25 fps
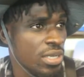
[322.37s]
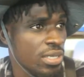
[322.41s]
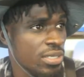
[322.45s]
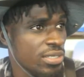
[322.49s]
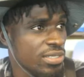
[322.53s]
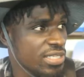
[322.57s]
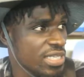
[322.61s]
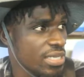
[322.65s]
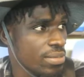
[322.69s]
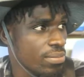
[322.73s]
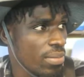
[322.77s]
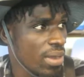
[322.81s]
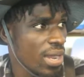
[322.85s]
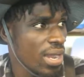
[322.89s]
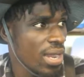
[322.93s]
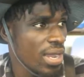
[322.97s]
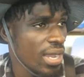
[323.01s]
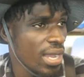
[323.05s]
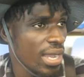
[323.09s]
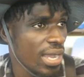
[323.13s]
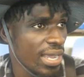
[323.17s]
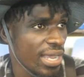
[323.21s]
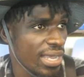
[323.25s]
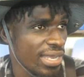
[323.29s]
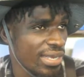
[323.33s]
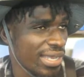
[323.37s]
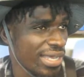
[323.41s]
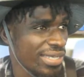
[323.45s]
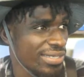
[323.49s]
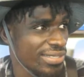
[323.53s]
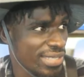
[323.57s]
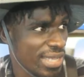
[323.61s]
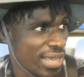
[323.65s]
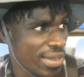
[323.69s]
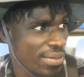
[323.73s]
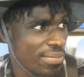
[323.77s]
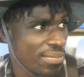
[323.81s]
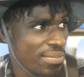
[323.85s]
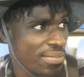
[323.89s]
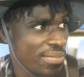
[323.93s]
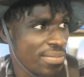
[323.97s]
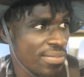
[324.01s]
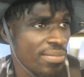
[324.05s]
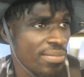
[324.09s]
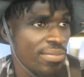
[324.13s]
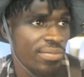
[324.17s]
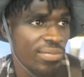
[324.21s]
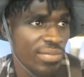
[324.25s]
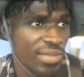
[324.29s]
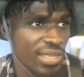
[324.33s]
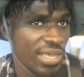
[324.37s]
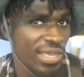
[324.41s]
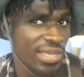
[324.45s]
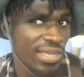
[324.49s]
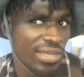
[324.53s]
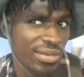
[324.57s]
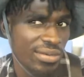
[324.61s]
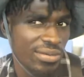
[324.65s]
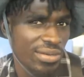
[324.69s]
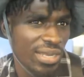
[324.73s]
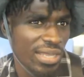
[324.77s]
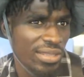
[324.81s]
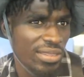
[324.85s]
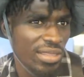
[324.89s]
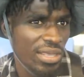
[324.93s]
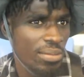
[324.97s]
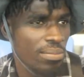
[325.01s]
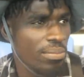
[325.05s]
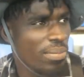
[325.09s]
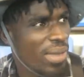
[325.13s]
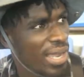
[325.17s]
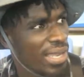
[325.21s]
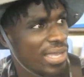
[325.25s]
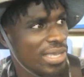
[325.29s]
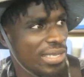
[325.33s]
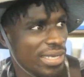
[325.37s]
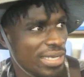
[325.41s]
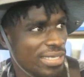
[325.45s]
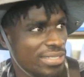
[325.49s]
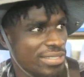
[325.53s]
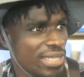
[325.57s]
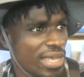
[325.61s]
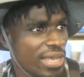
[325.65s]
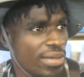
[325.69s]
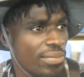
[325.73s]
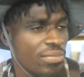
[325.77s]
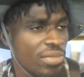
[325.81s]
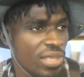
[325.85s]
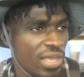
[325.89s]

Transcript: Simba and Azam, I think back in Azam.